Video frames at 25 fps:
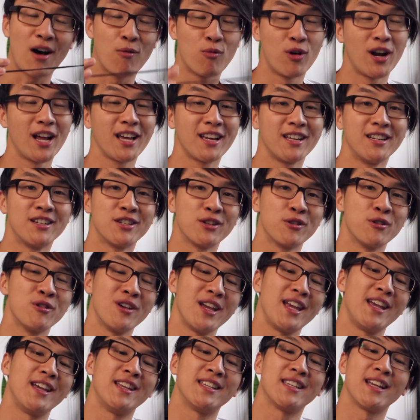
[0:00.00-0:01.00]
What I can
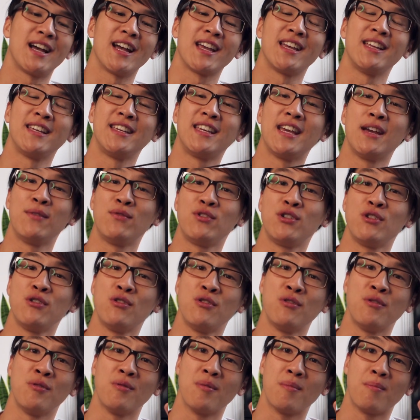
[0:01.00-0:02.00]
do is I can give
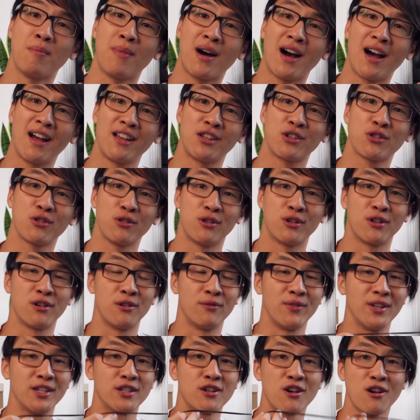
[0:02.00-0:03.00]
you my sort
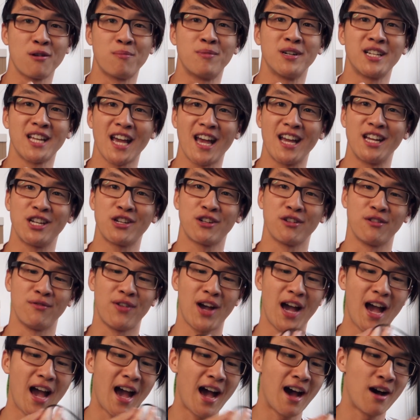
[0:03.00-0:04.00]
of interpretation
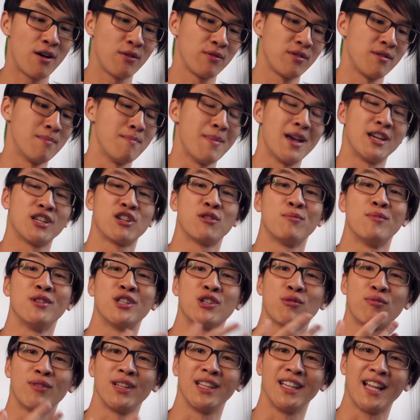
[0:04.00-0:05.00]
of how the
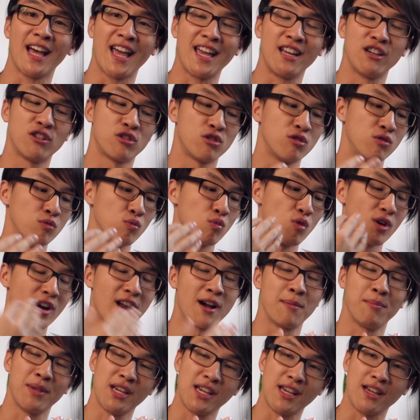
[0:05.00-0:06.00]
measurements relate to
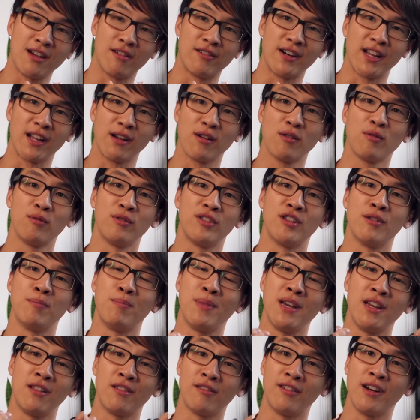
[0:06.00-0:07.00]
what I'm hearing with the
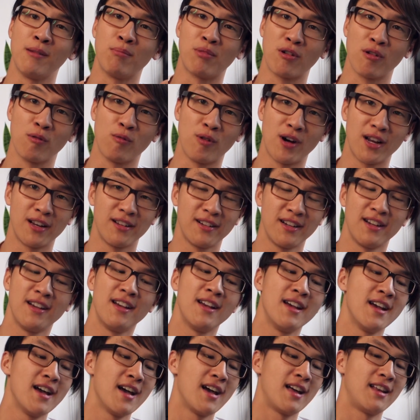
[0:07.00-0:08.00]
B3 Pro 1.
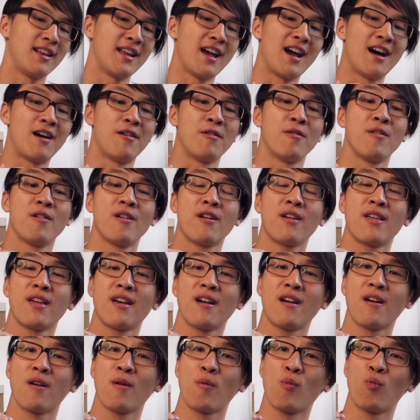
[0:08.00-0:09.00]
Now,
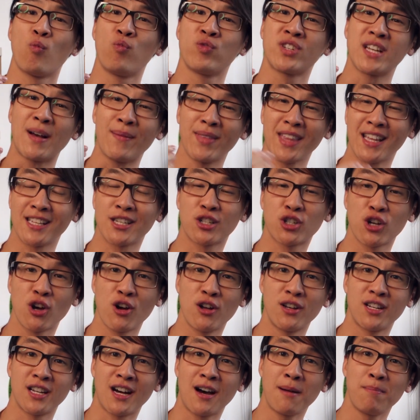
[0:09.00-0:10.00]
something that's
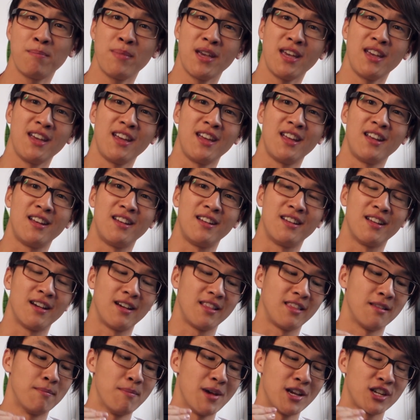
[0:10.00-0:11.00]
turned up in
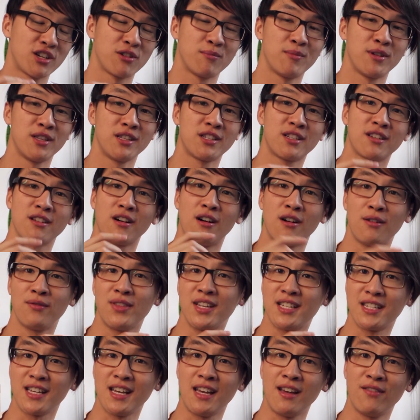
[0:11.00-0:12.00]
the measurements
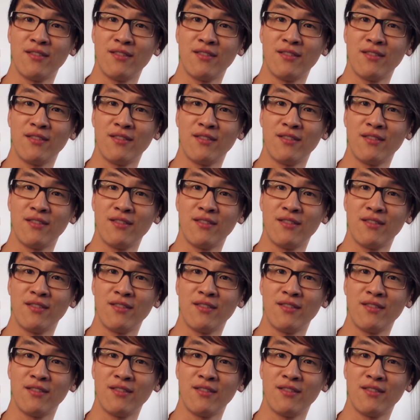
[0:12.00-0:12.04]
of this